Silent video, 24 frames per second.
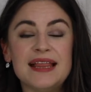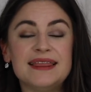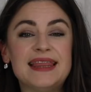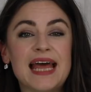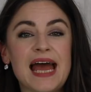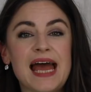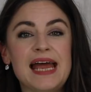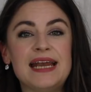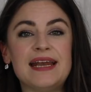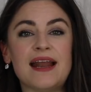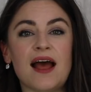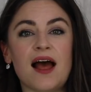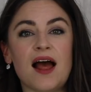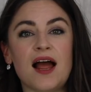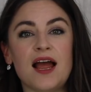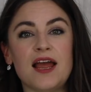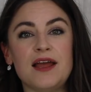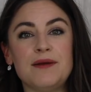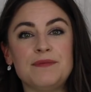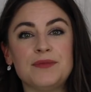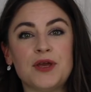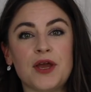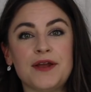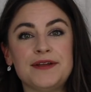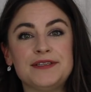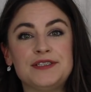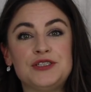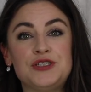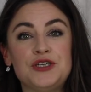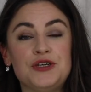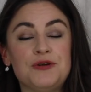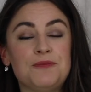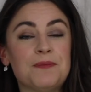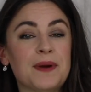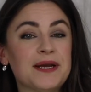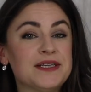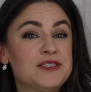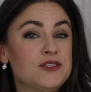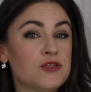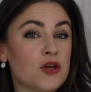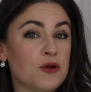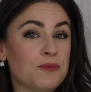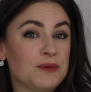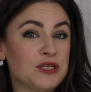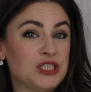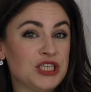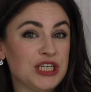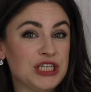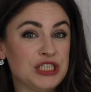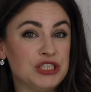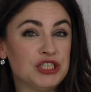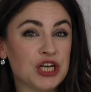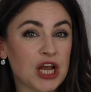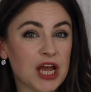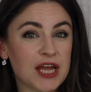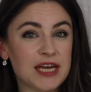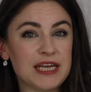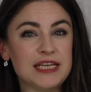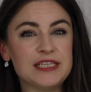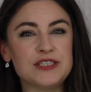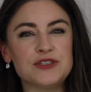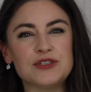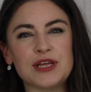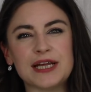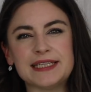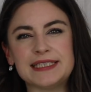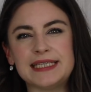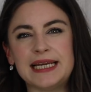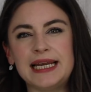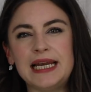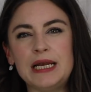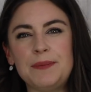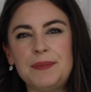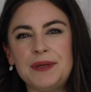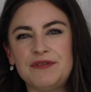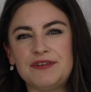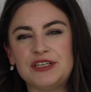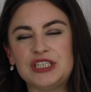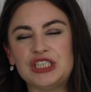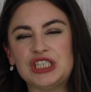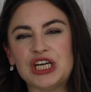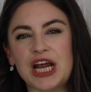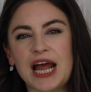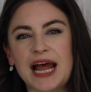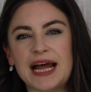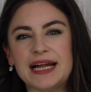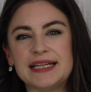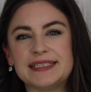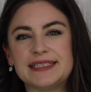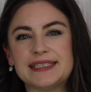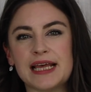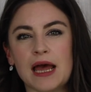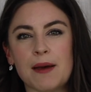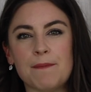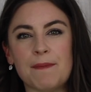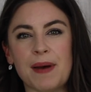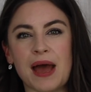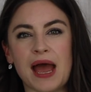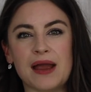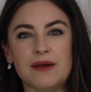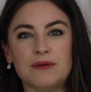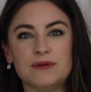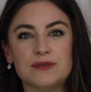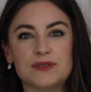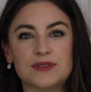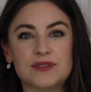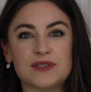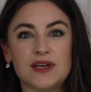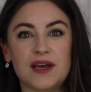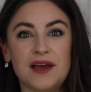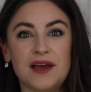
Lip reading: Then I am going to do my sewing machine journey. So that's a little bit of a chat about